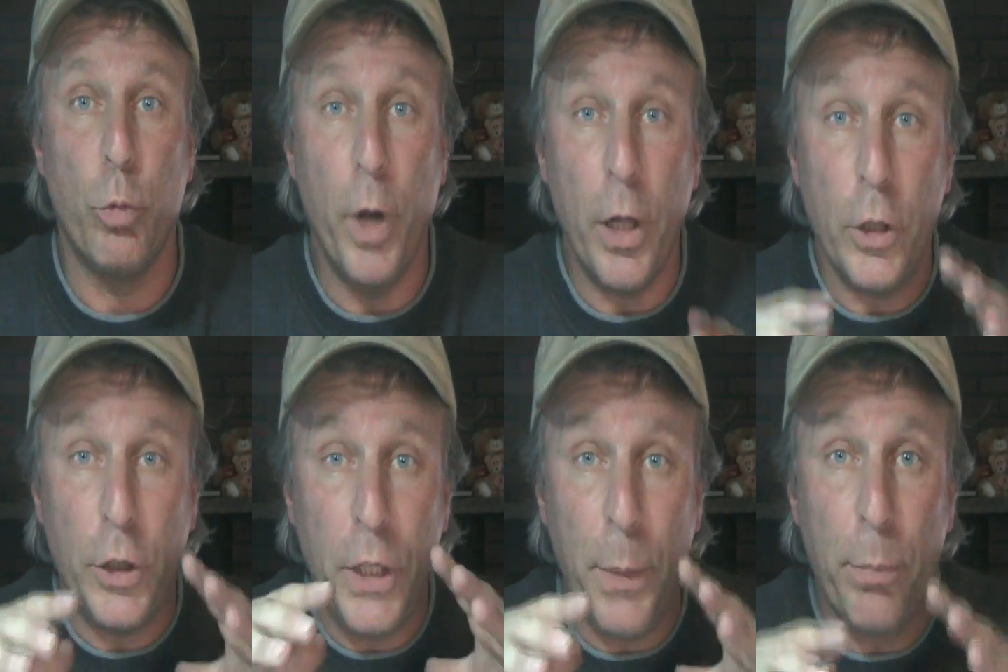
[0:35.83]

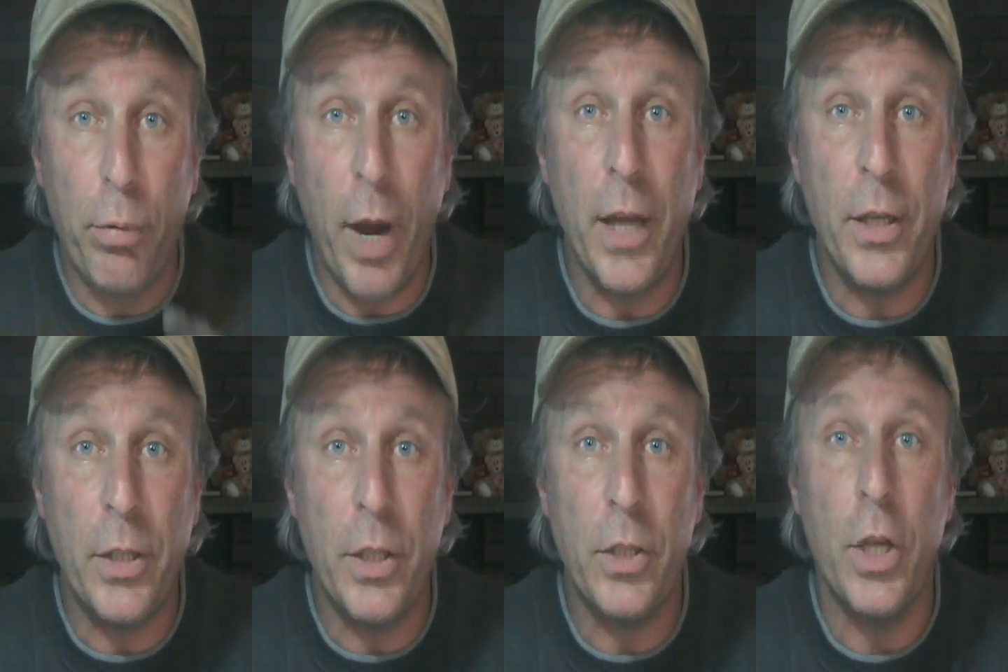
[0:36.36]
Real cheap
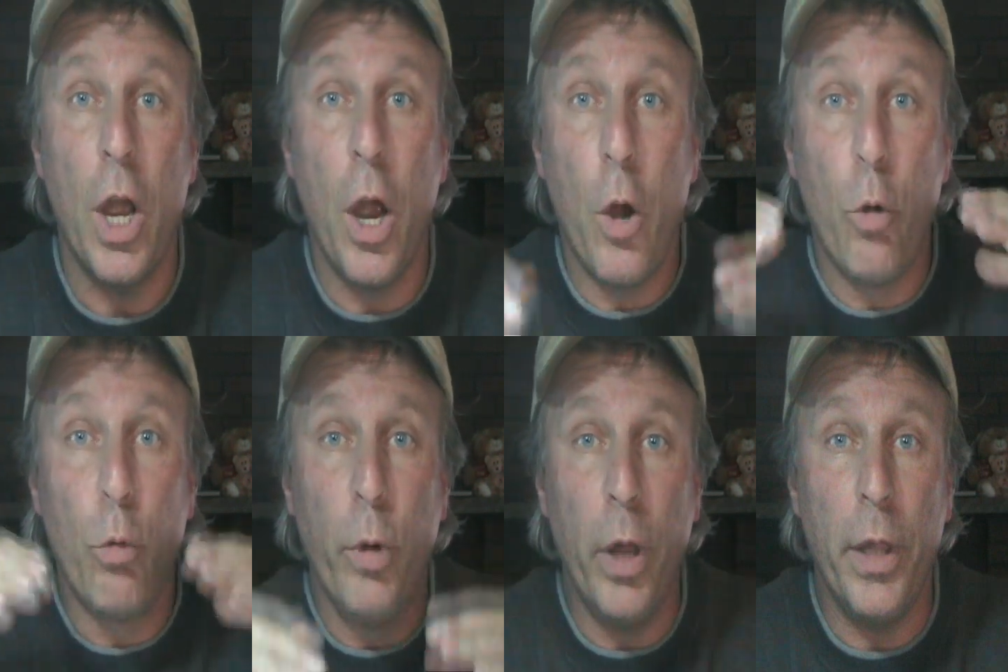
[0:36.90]
prices,
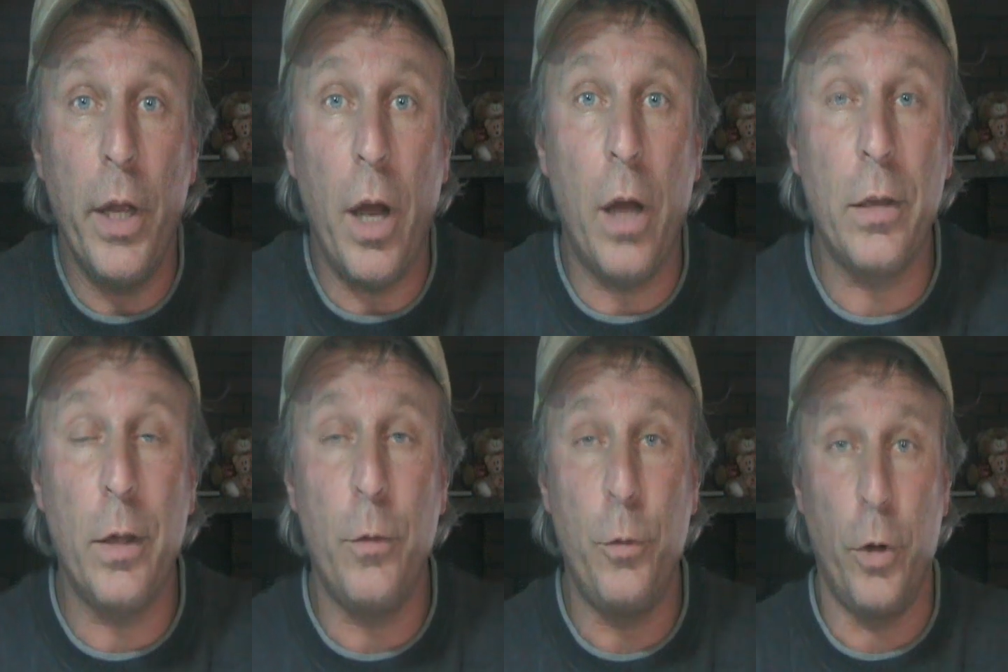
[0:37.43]
really
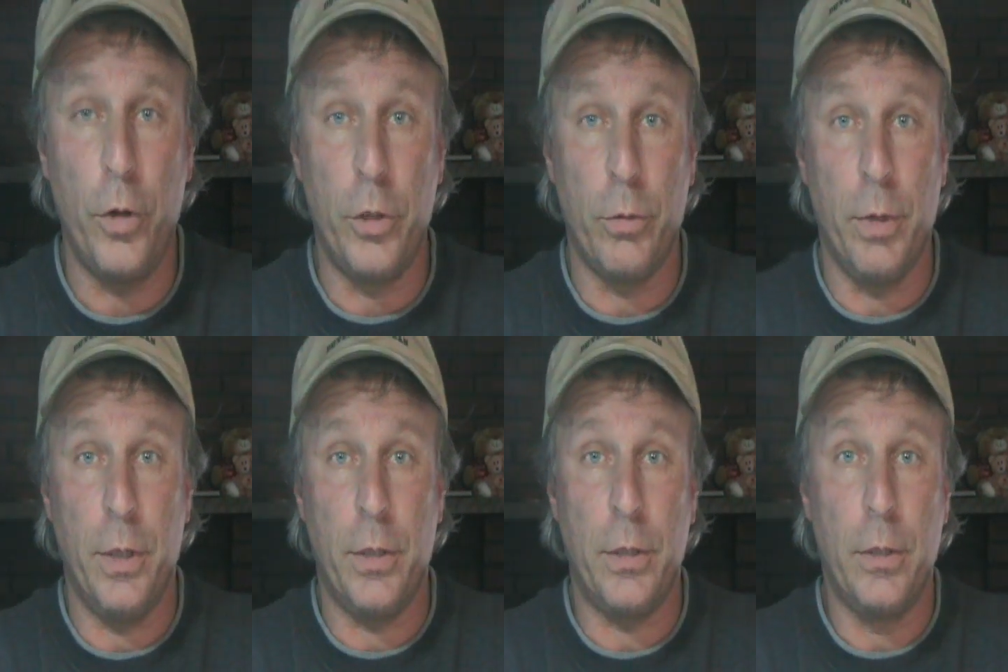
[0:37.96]
ugly
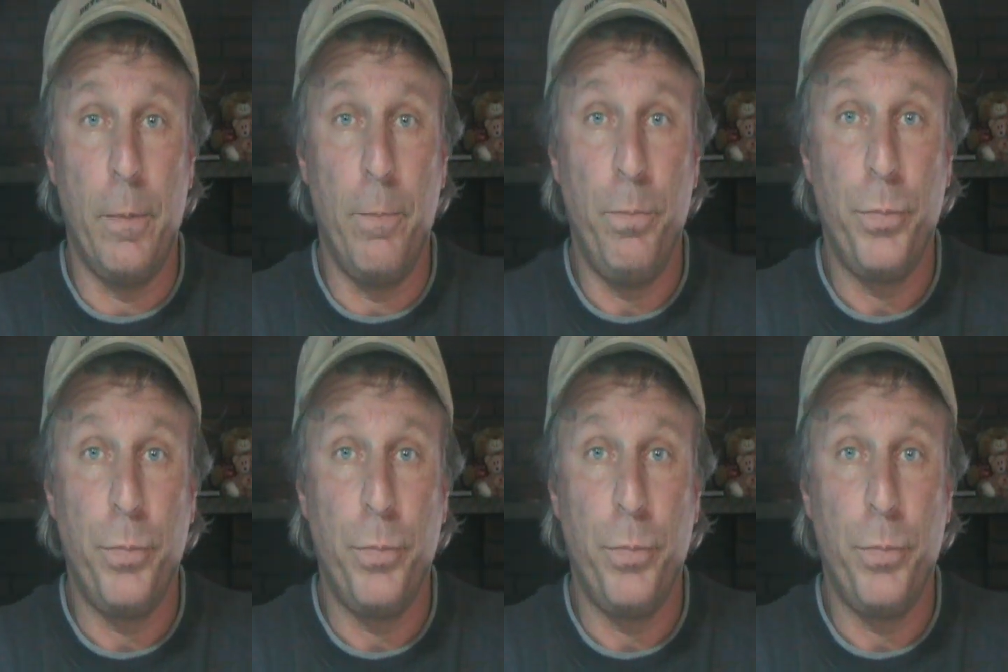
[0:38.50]
forgeries.